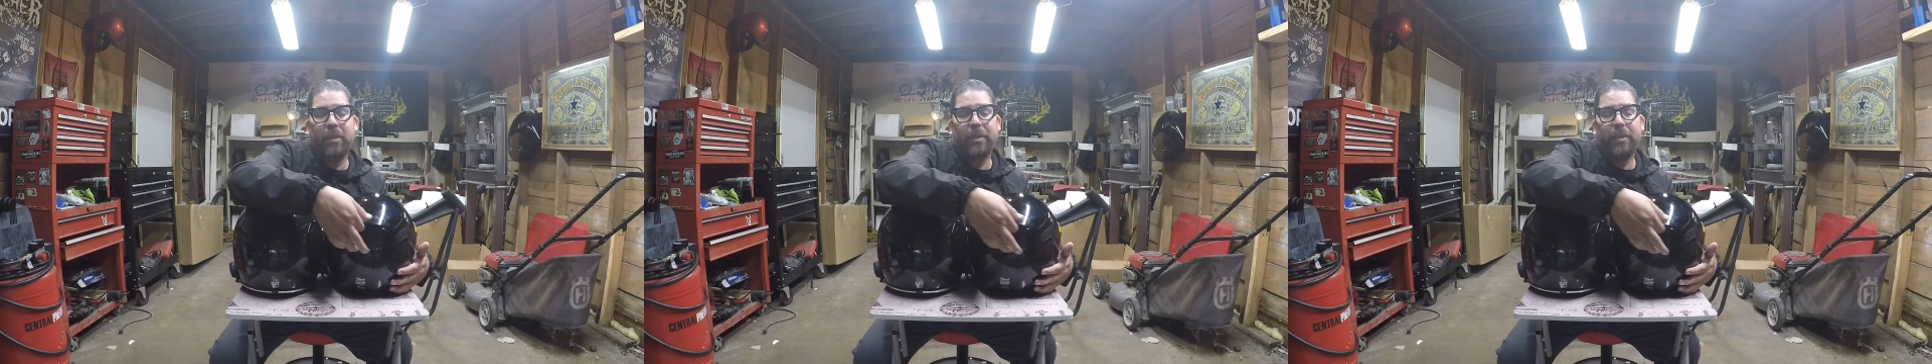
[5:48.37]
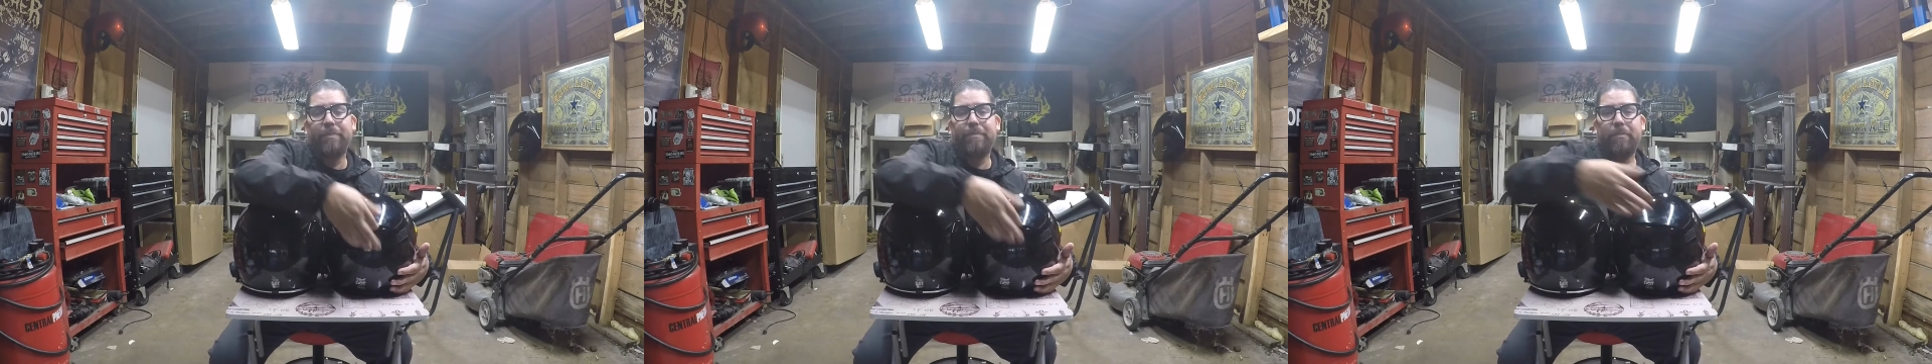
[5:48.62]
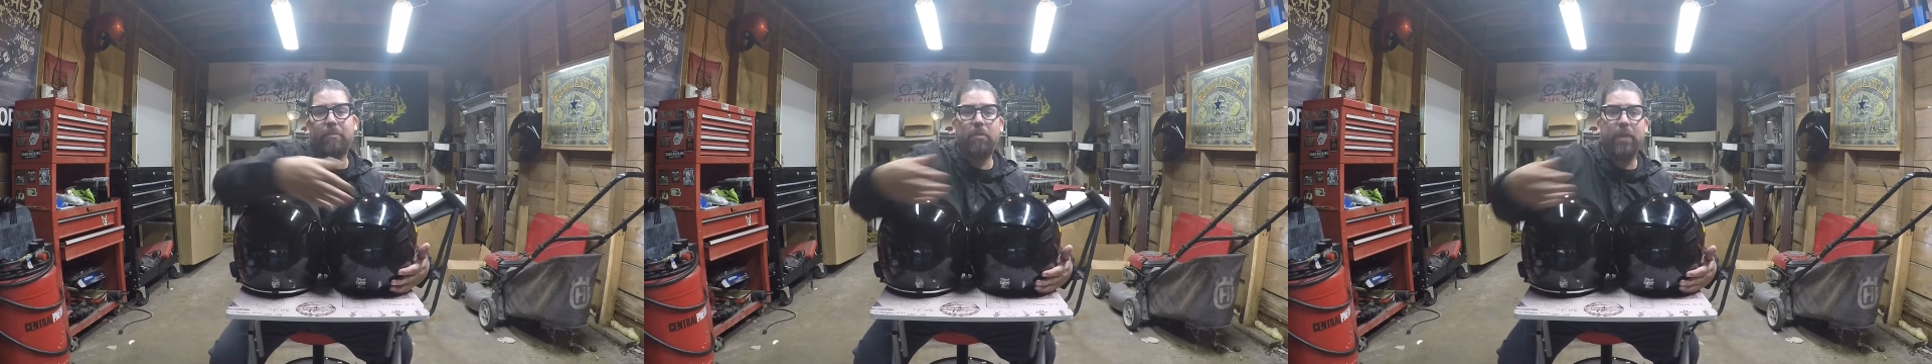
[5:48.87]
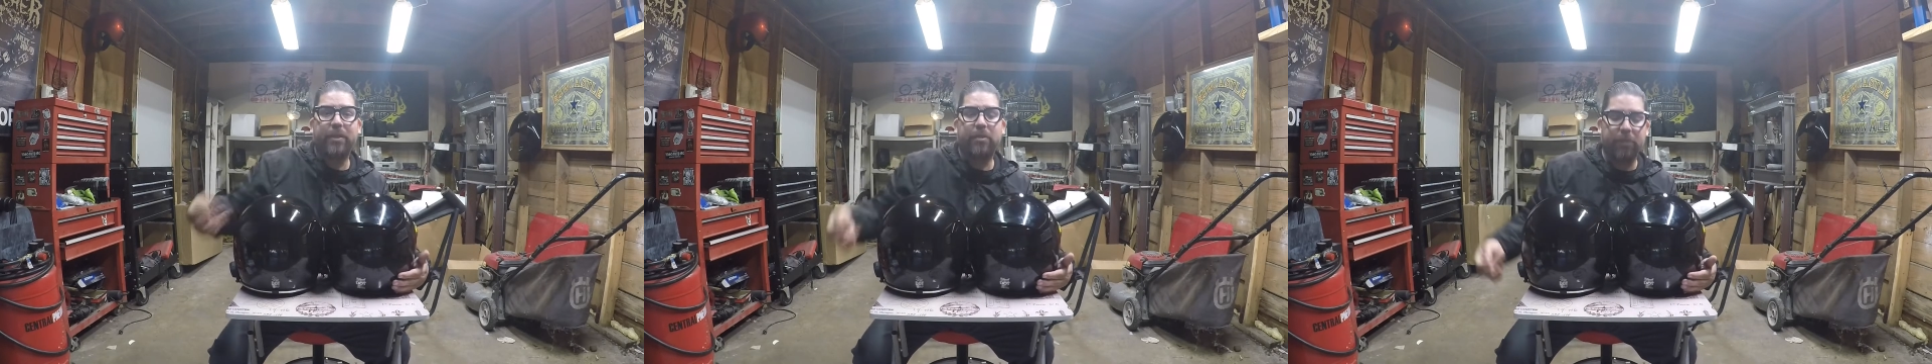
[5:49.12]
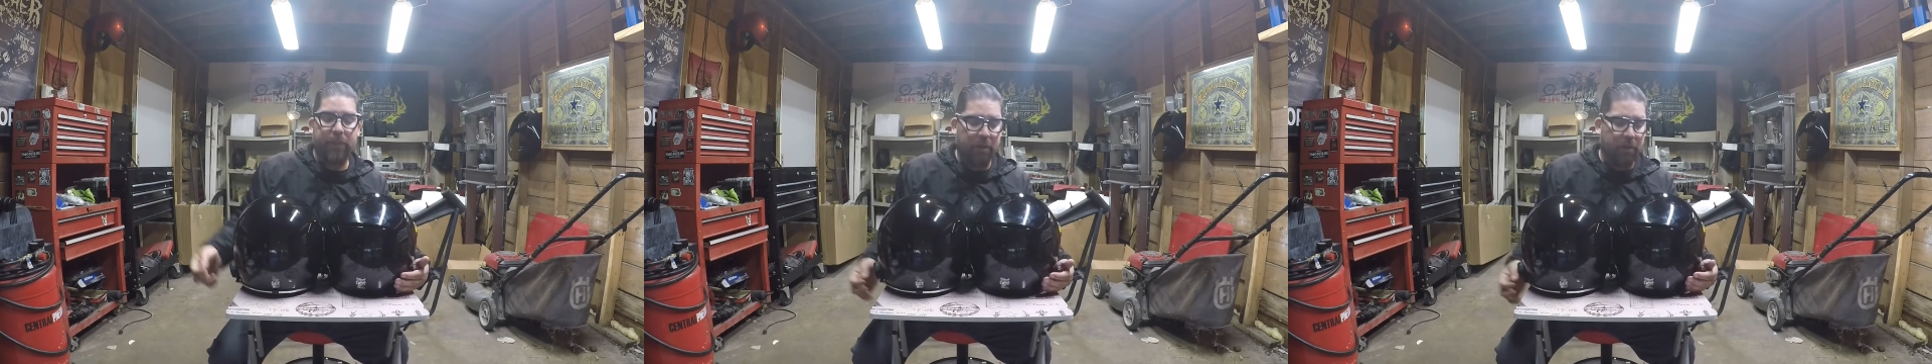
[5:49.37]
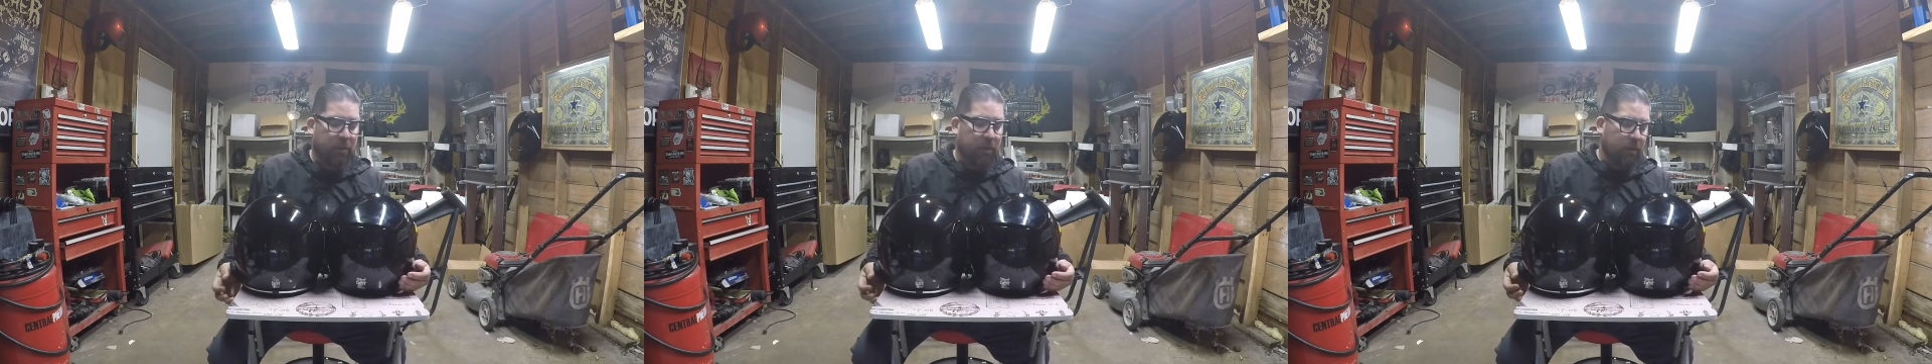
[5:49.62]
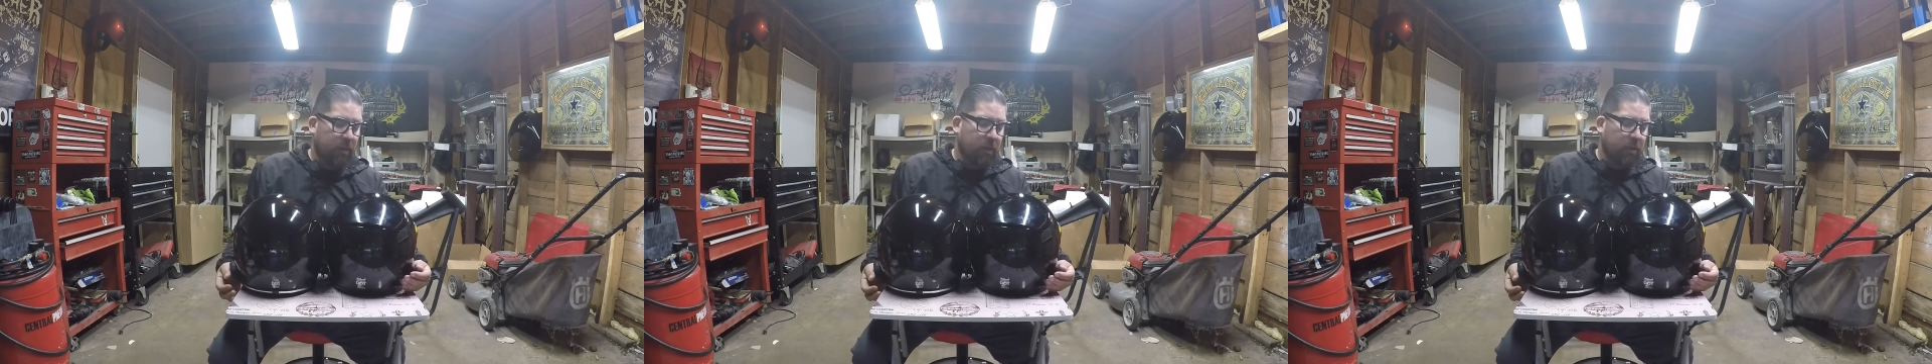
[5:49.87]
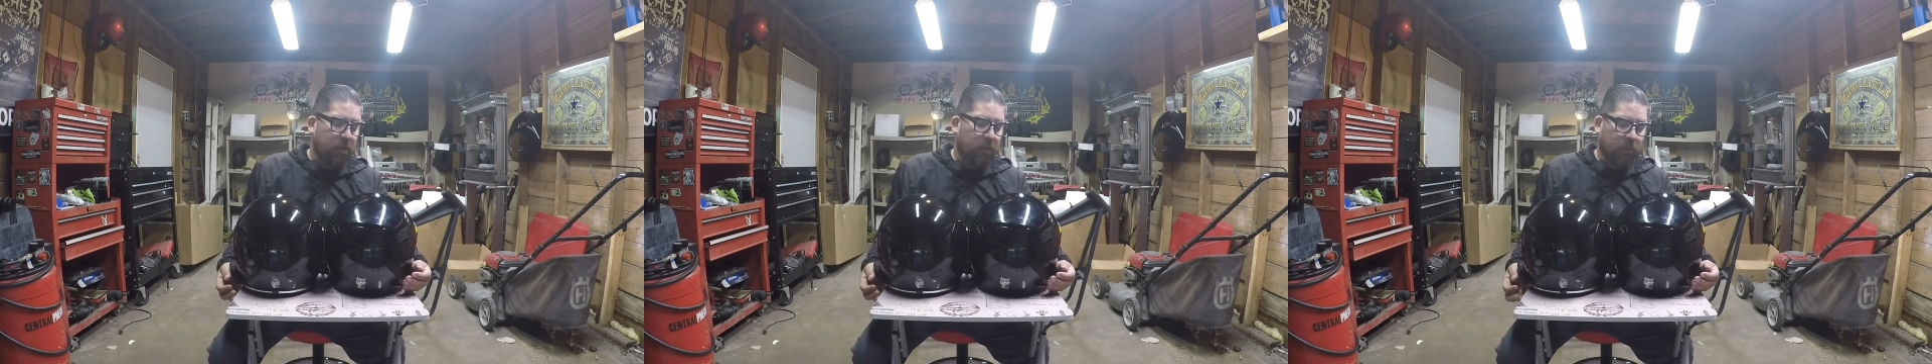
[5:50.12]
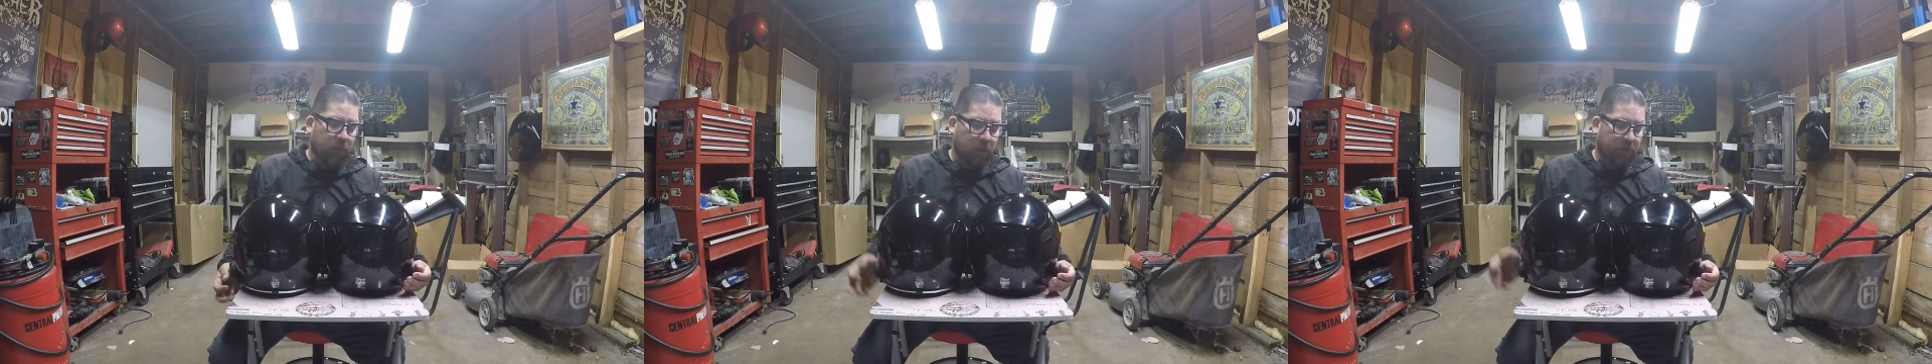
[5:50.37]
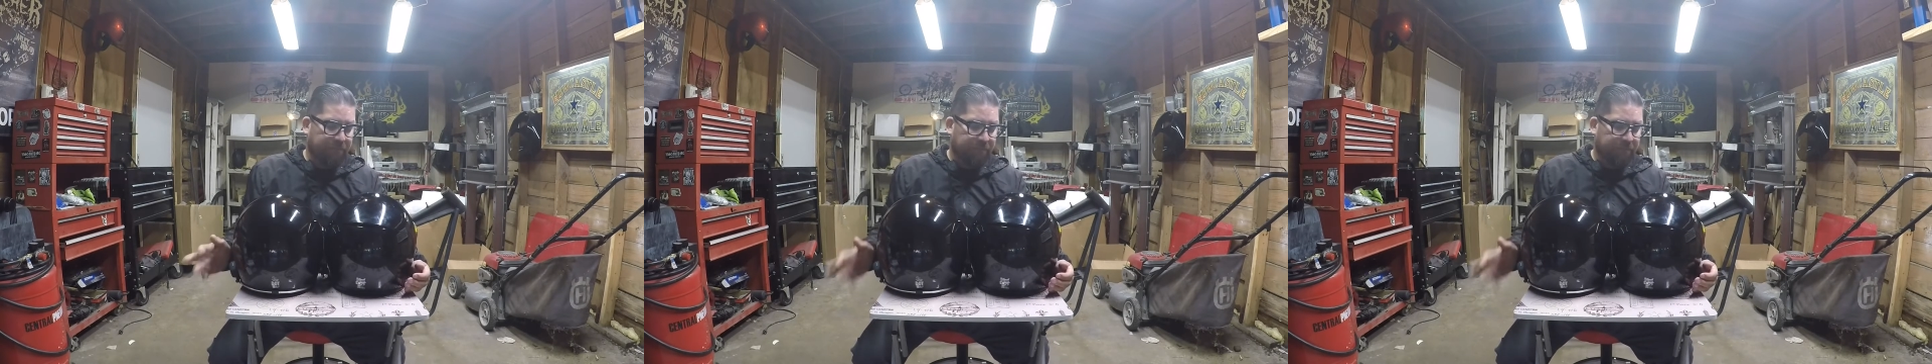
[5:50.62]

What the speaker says: Yep, right through there. Overall,